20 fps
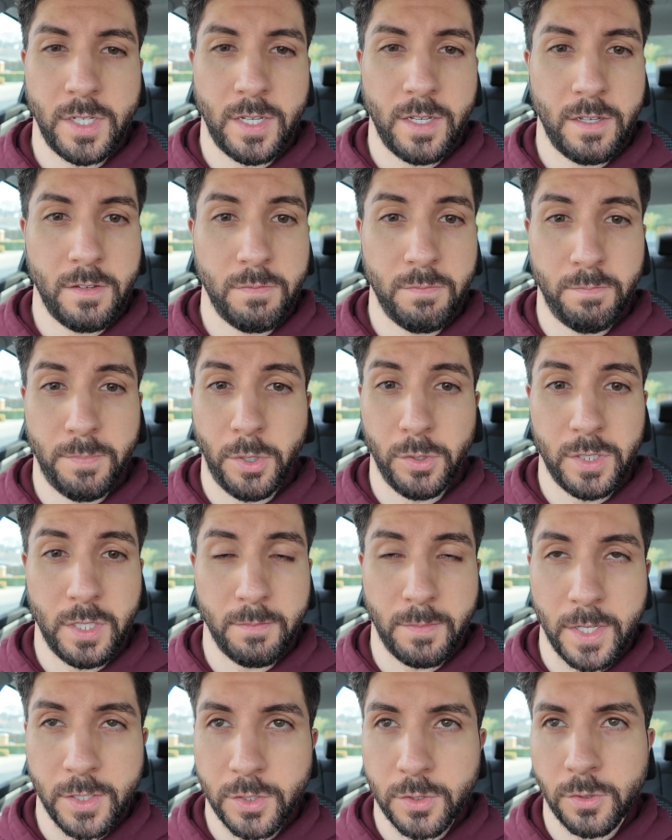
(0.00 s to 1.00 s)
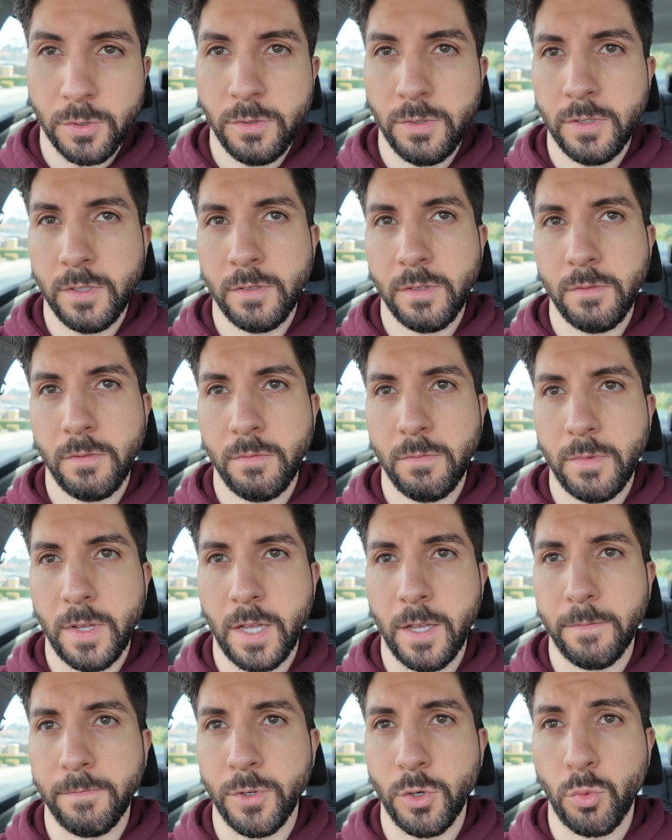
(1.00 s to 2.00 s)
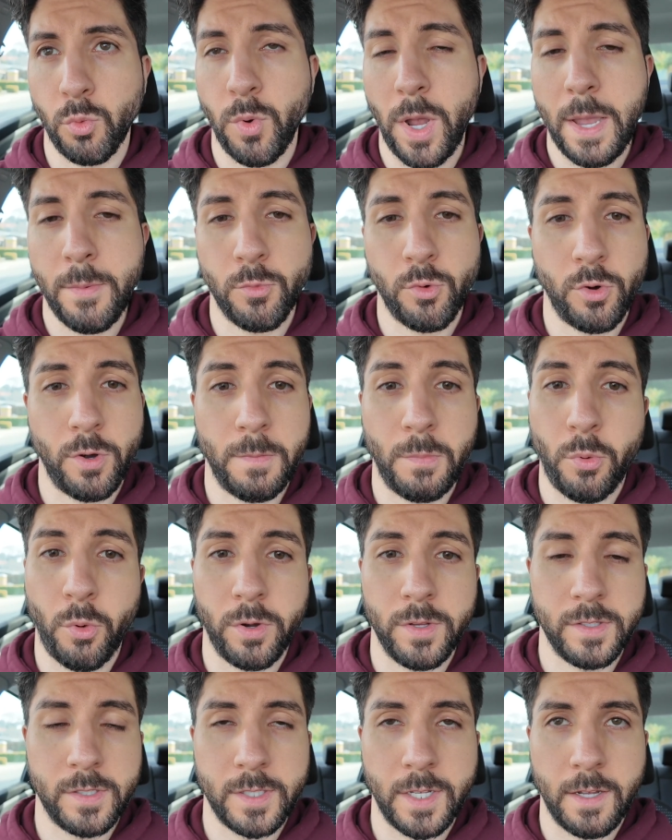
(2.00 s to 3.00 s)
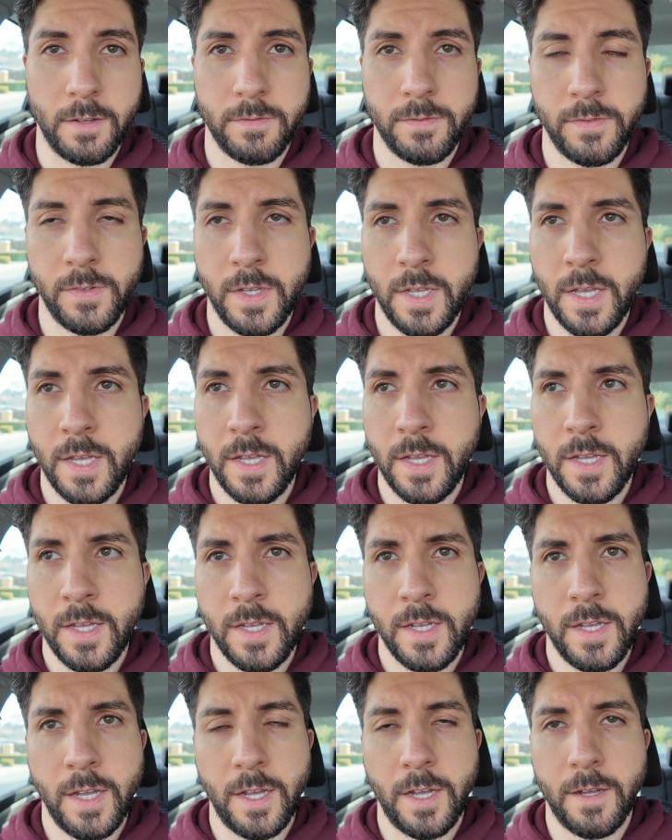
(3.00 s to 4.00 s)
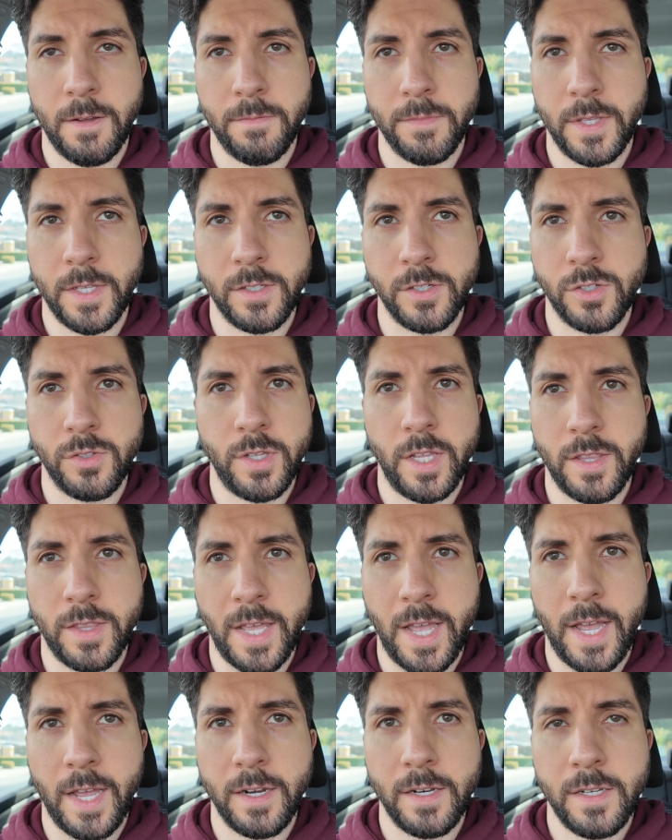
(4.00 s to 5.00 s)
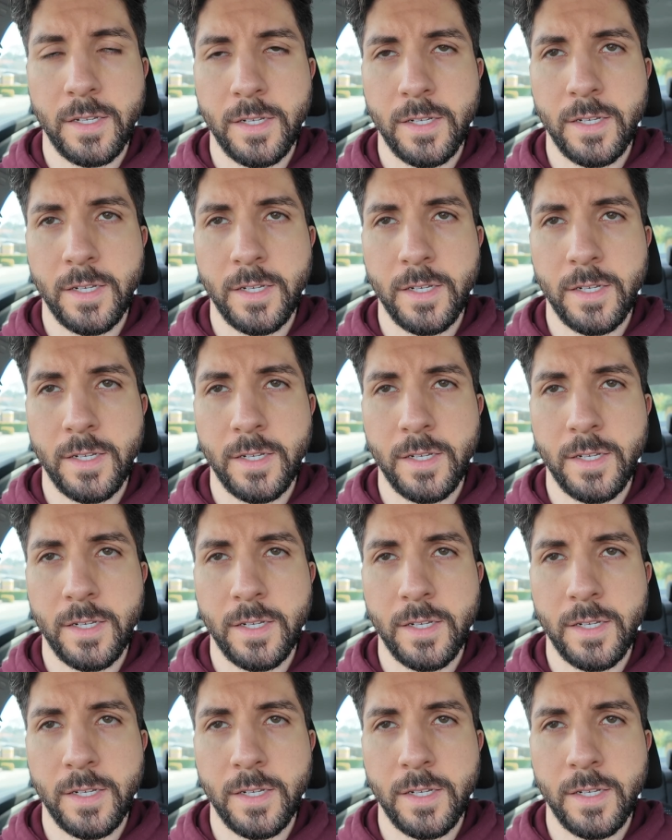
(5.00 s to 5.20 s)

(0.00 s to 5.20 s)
of building muscle. There are way more important stuff than that.